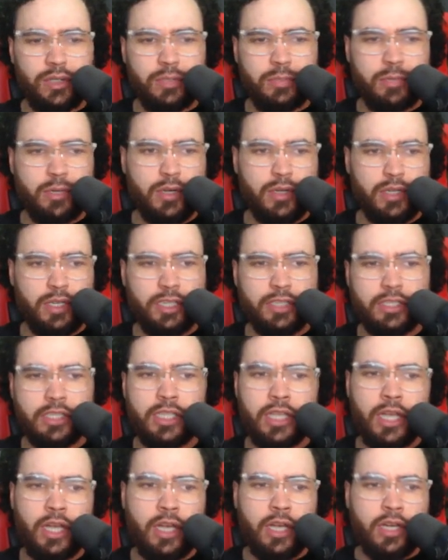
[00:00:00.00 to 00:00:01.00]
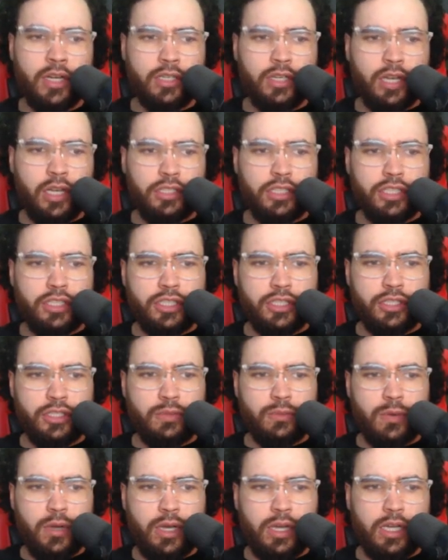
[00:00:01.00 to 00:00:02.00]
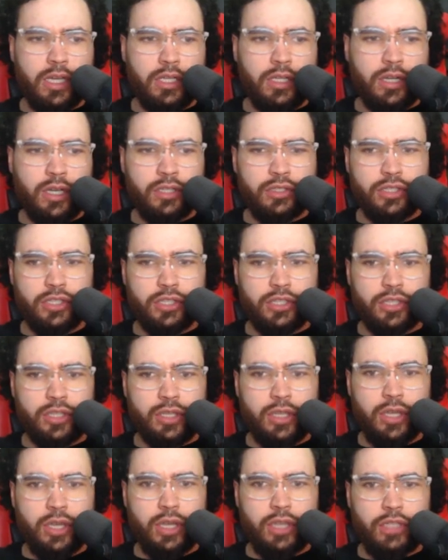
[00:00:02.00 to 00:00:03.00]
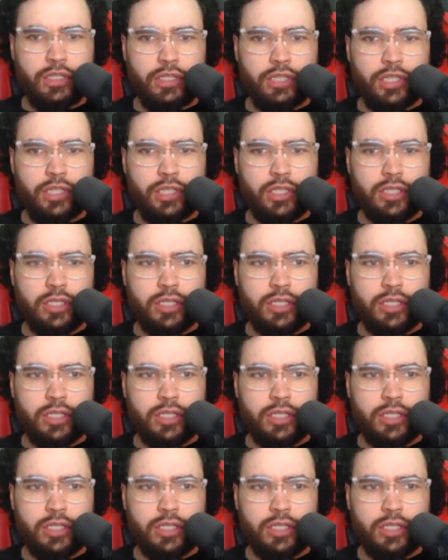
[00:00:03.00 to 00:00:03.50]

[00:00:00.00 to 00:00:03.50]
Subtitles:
components. Not just the UI, not just the logic.